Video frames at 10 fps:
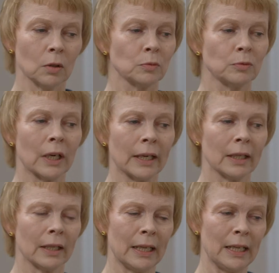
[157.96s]
Right,
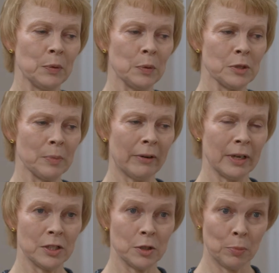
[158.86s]
he was
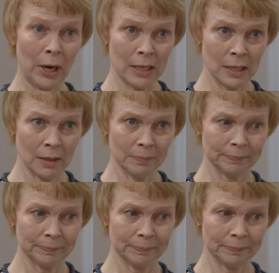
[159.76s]
married to Brenda.